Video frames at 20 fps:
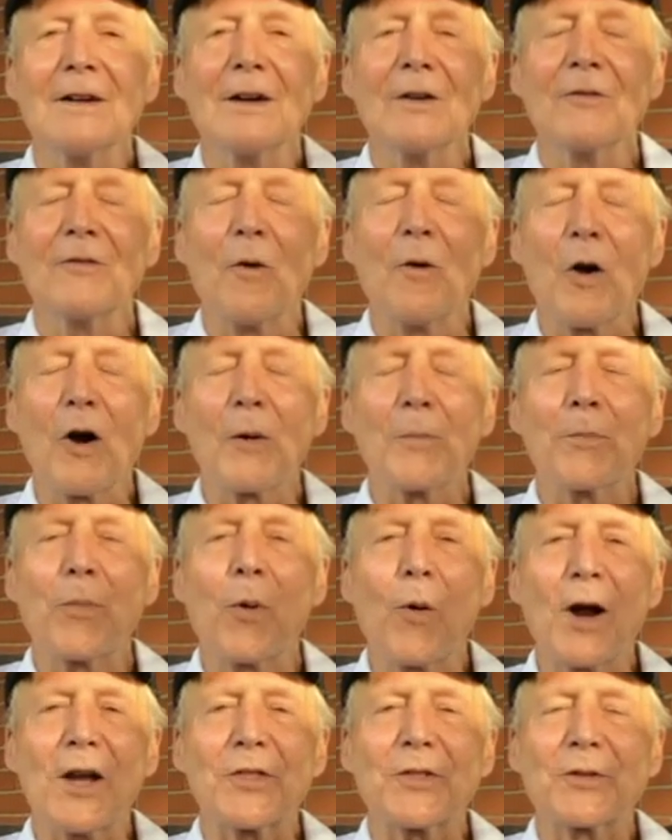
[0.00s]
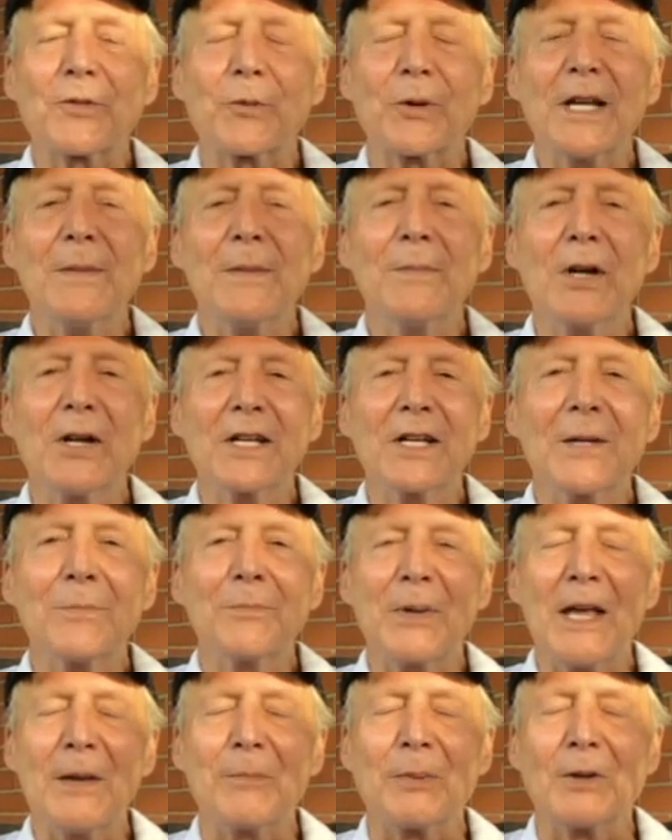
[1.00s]
4.3 million
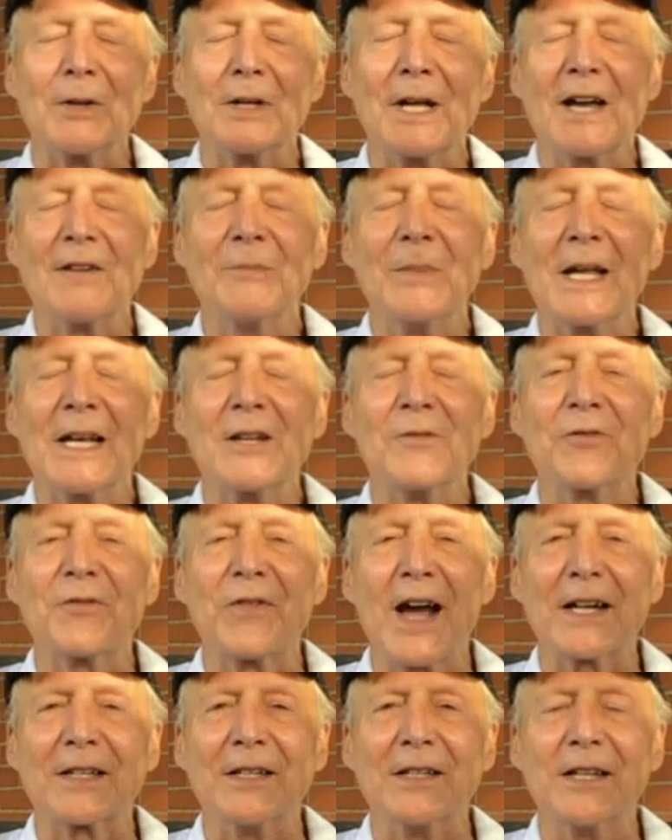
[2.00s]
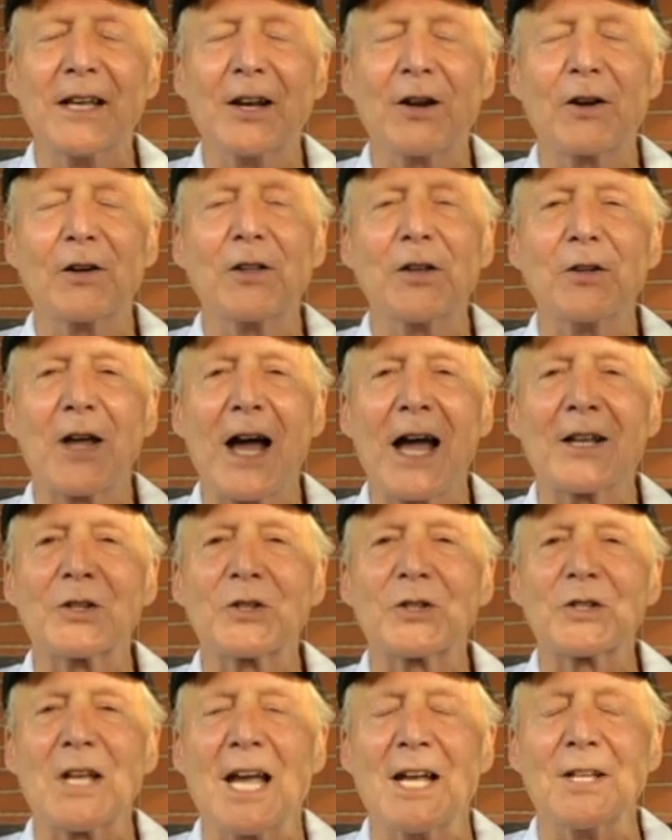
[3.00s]
people have been infected here in the United
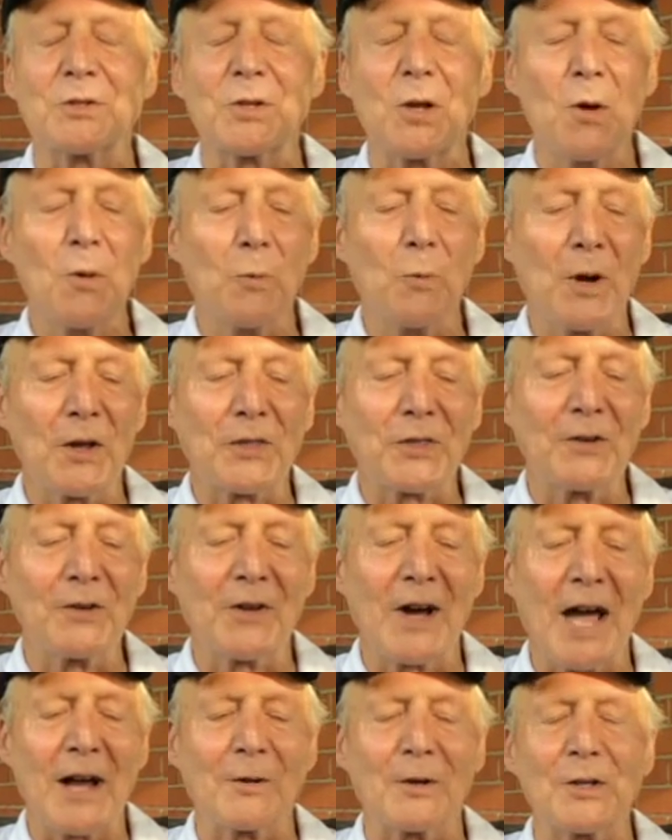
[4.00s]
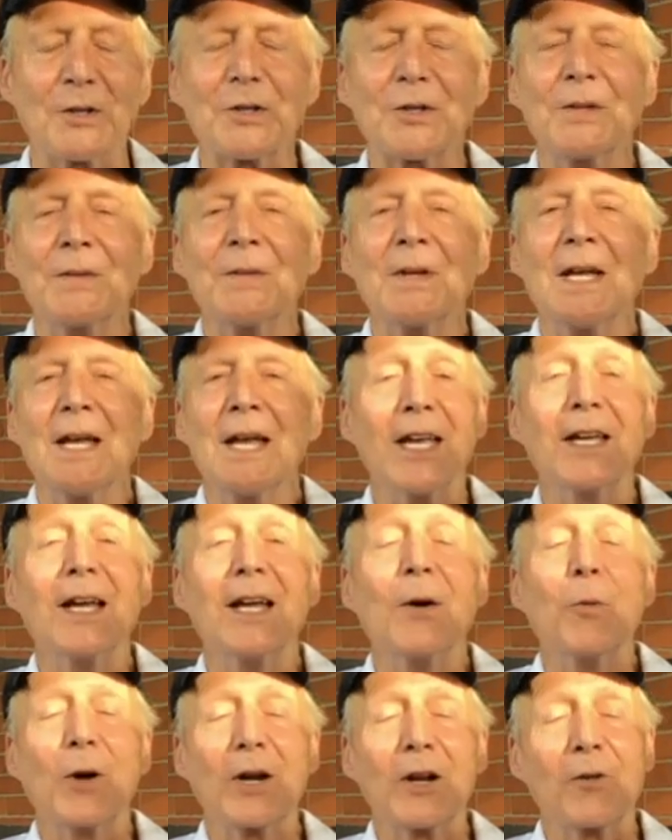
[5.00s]
States with the virus.
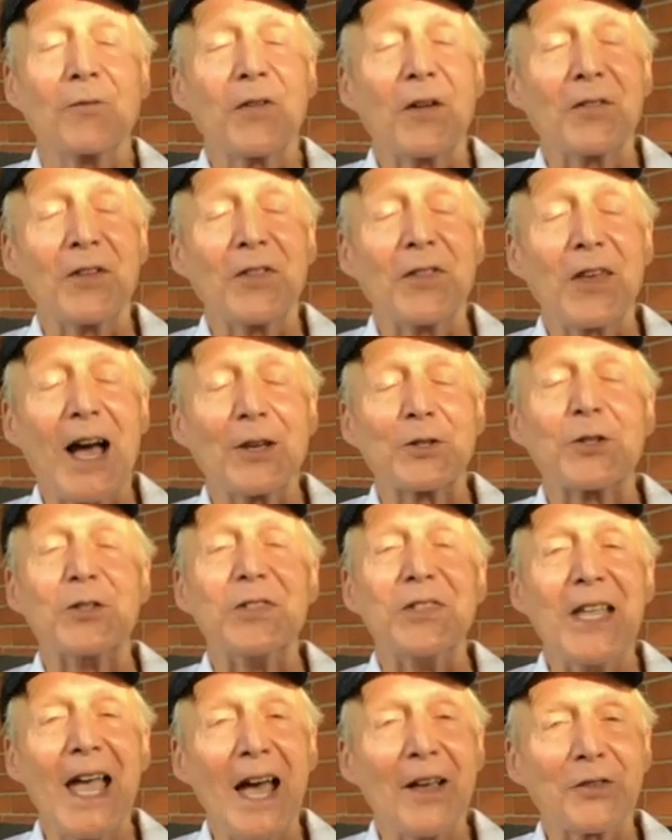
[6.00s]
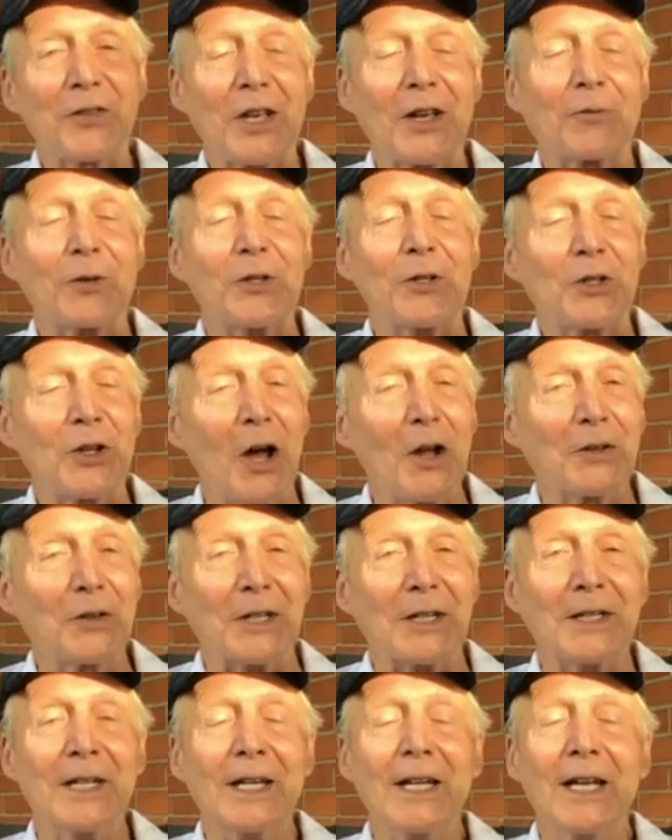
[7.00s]
150,000 deaths have
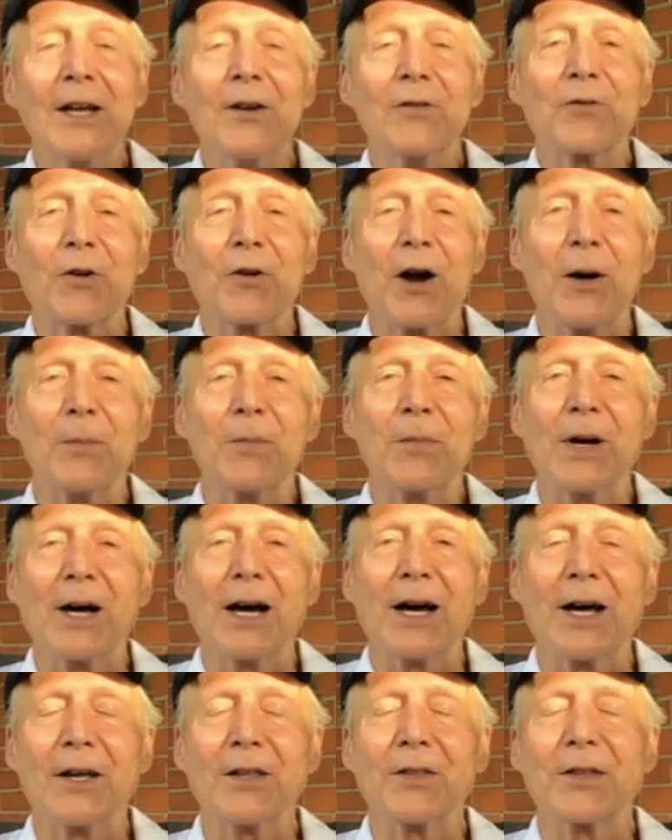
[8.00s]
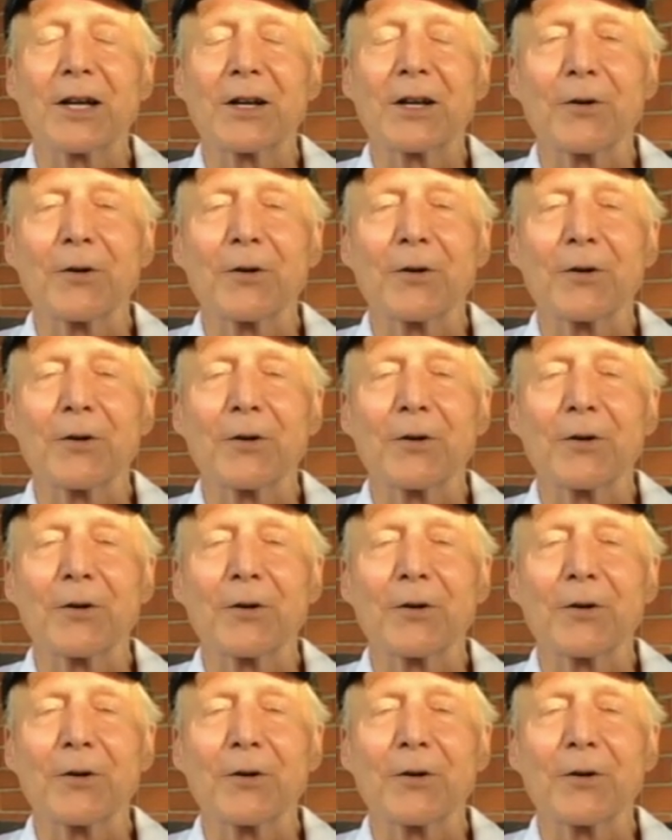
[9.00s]
resulted from the